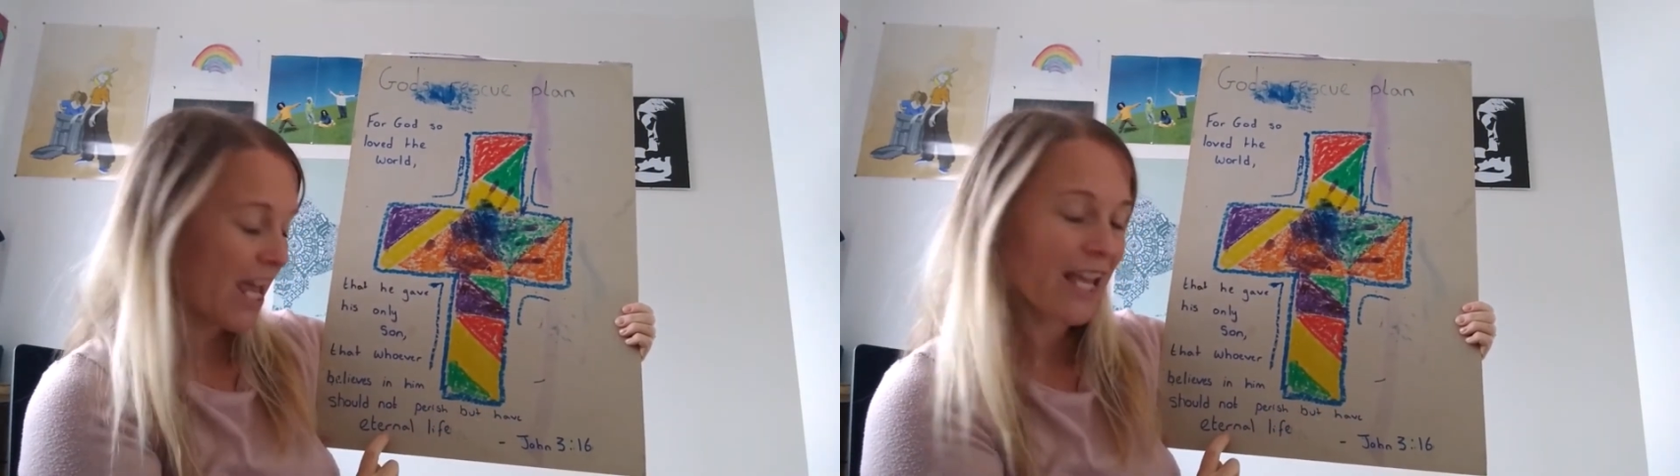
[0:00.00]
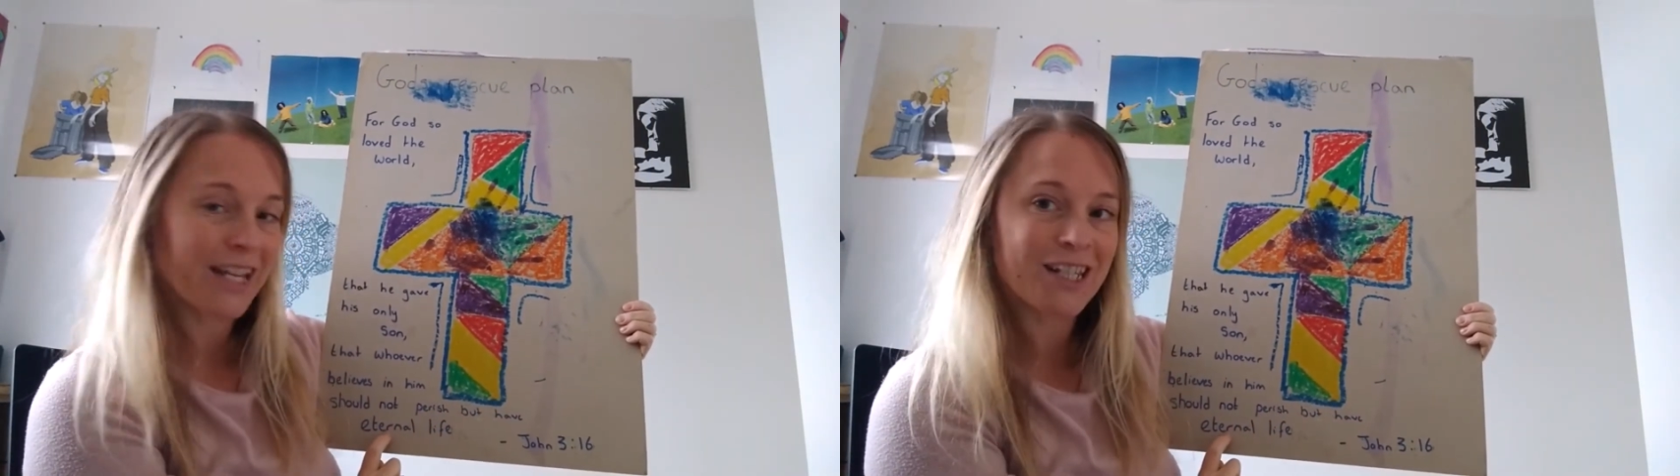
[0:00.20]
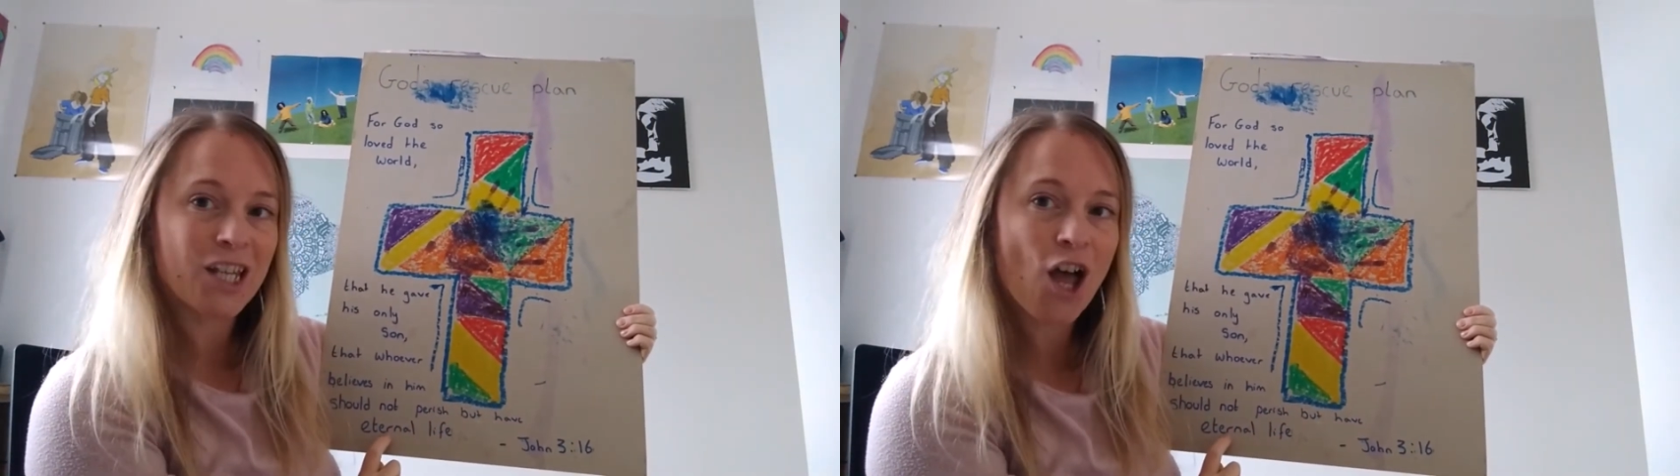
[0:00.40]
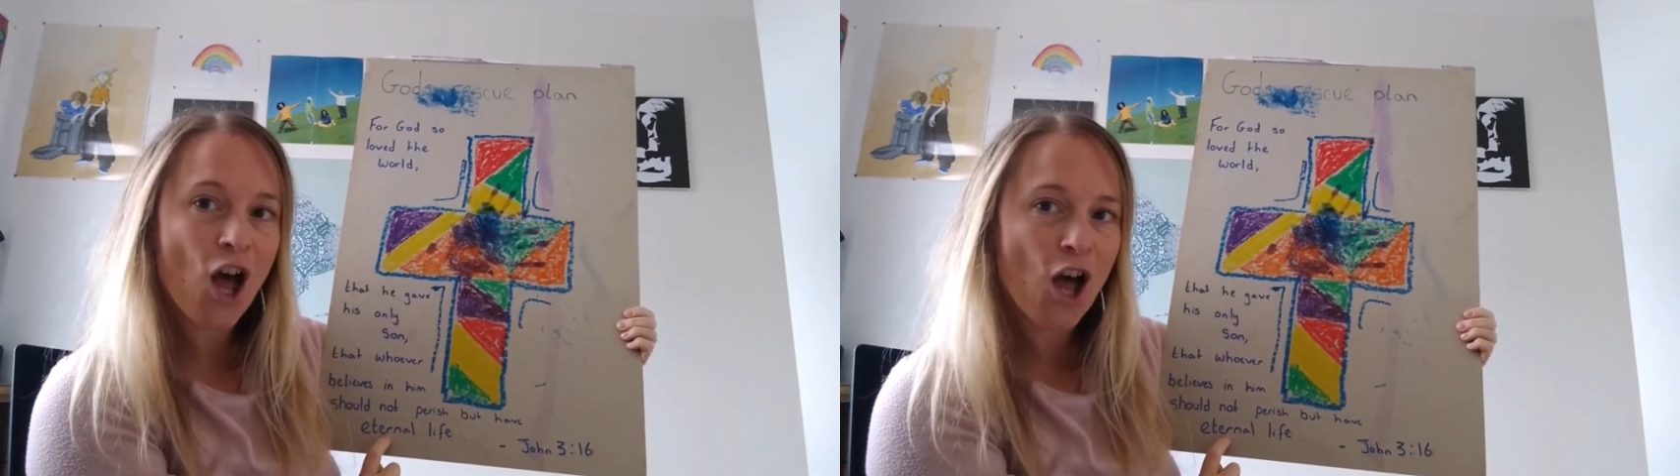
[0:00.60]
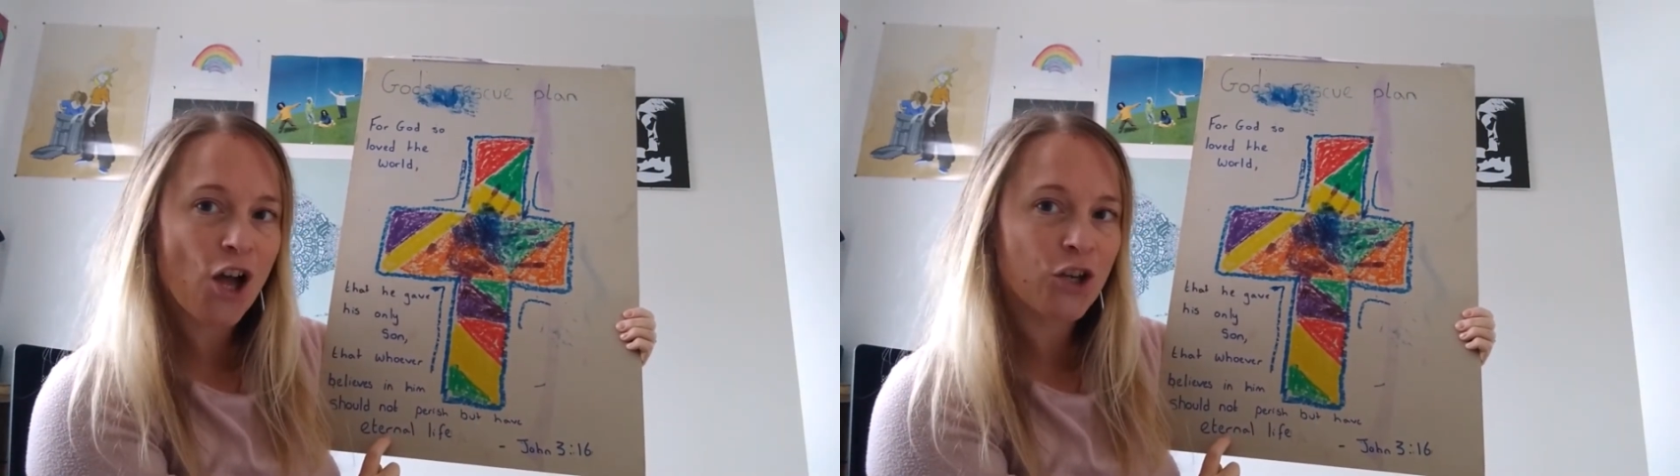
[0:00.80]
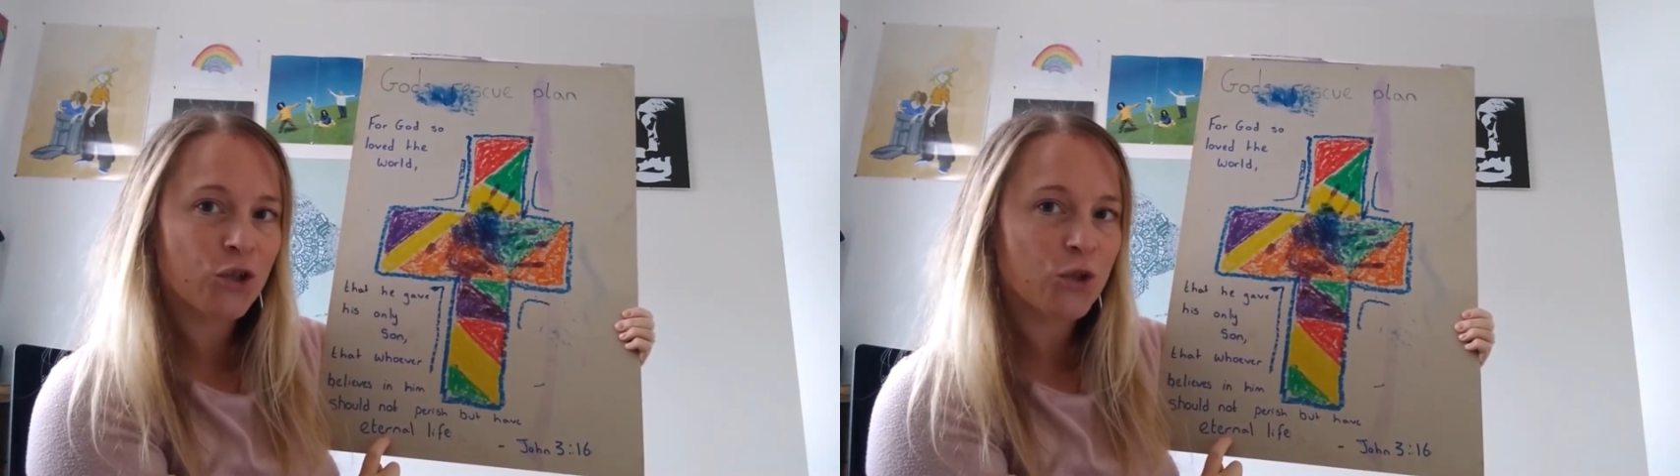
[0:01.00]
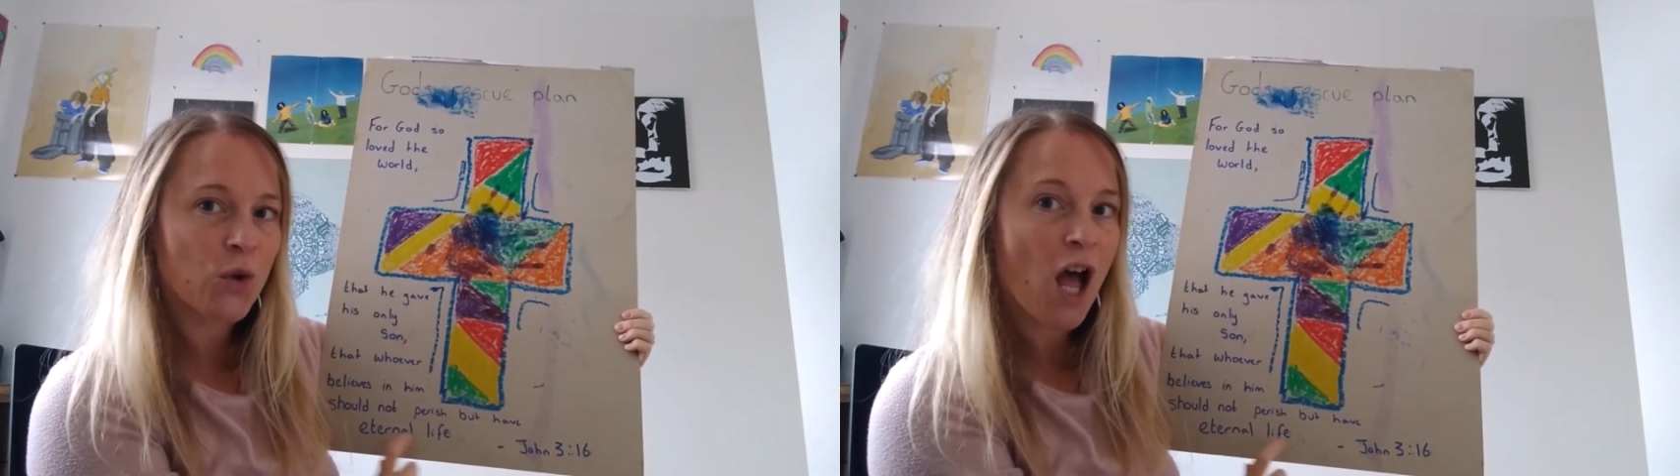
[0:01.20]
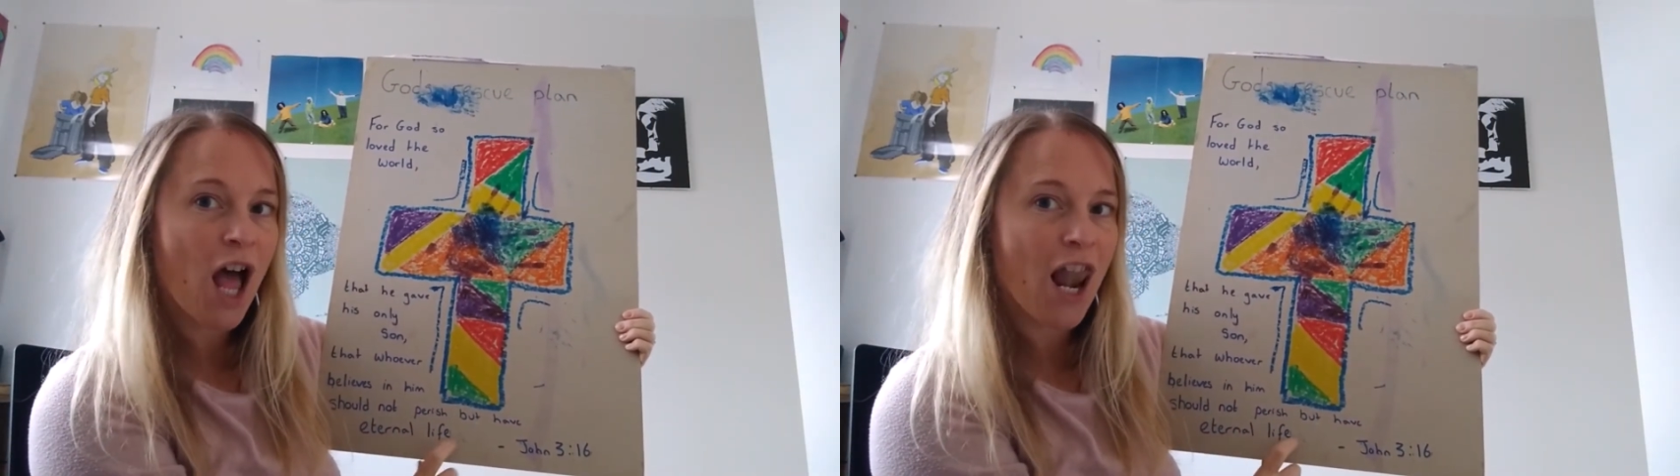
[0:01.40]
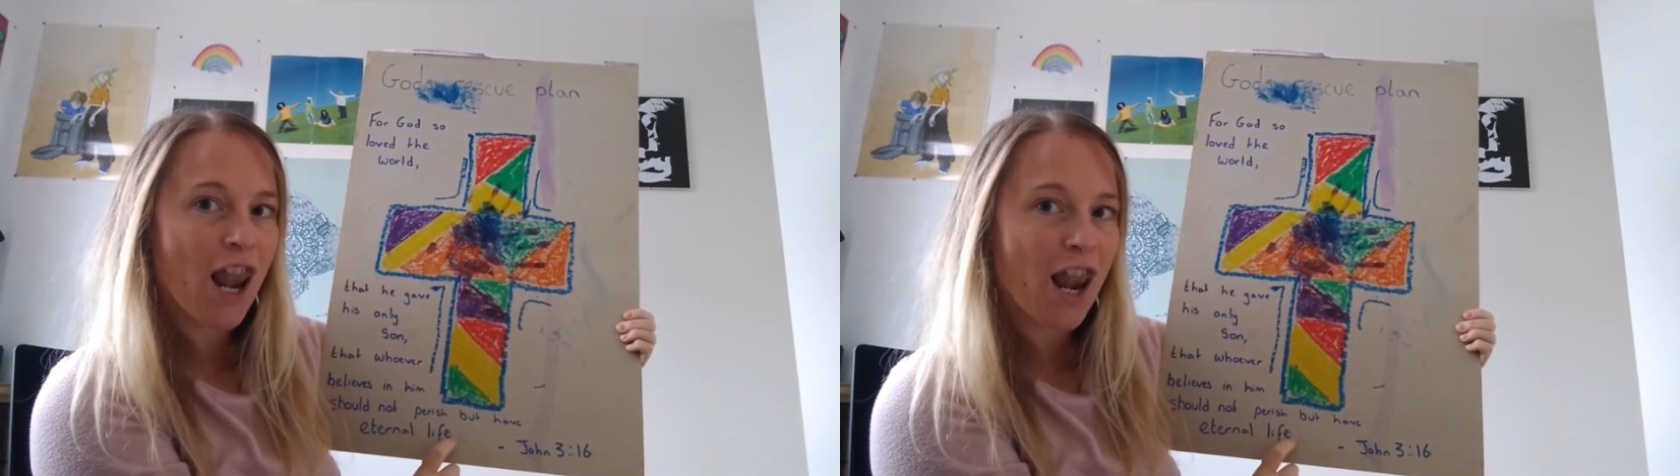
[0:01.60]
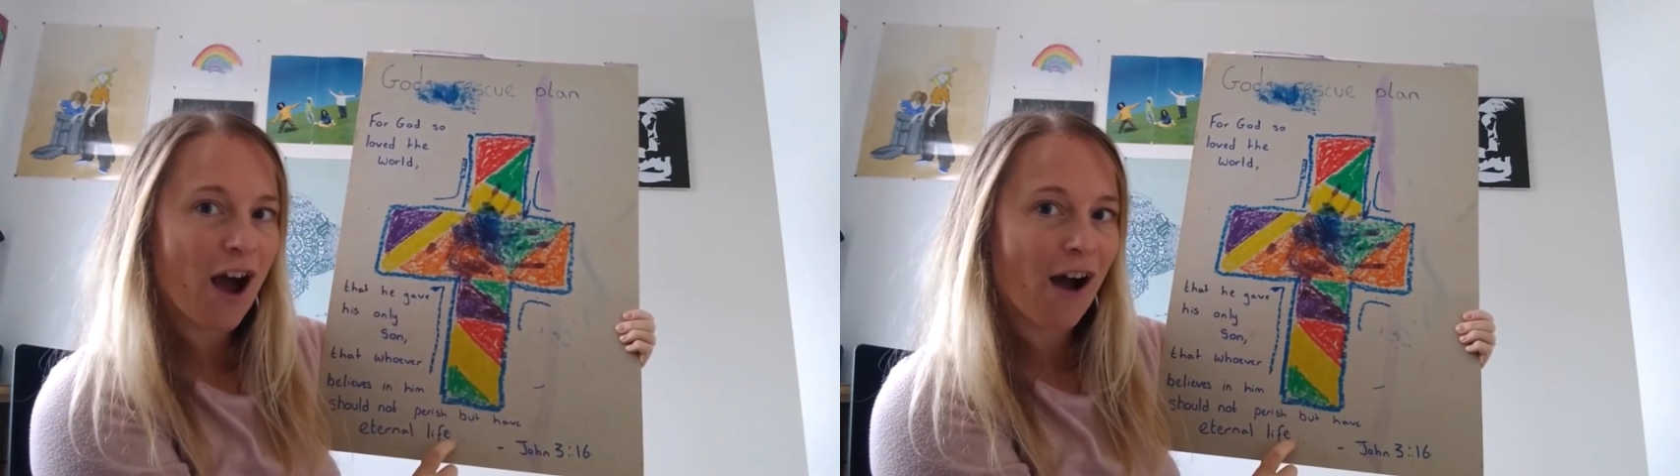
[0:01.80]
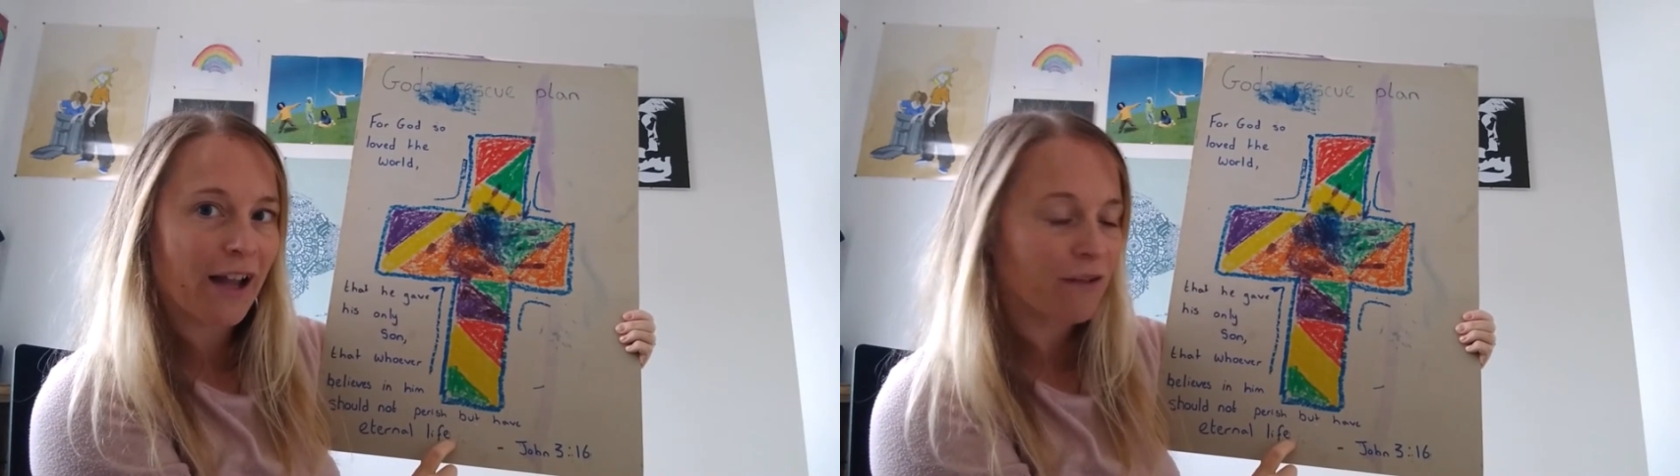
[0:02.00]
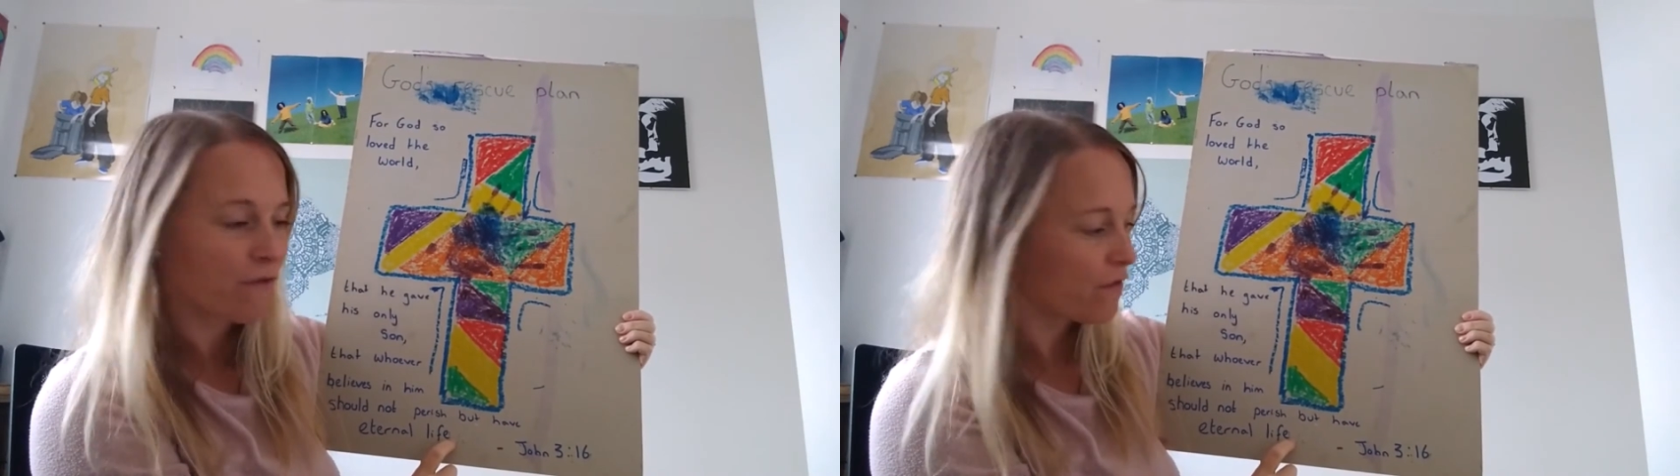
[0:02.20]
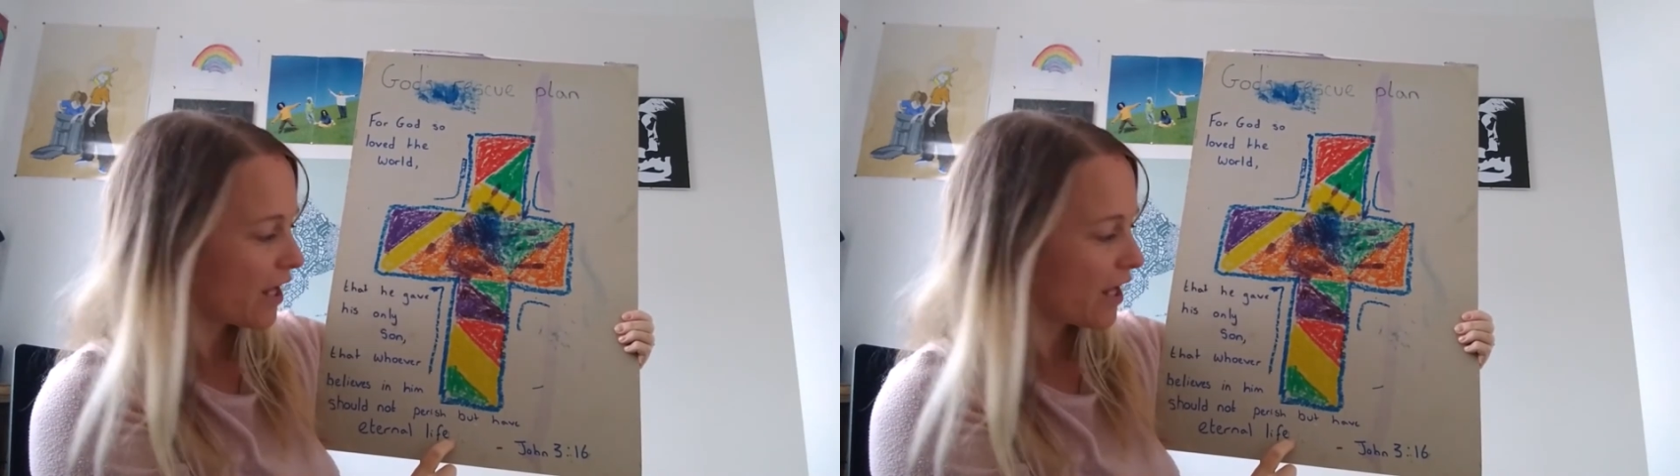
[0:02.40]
eternal life.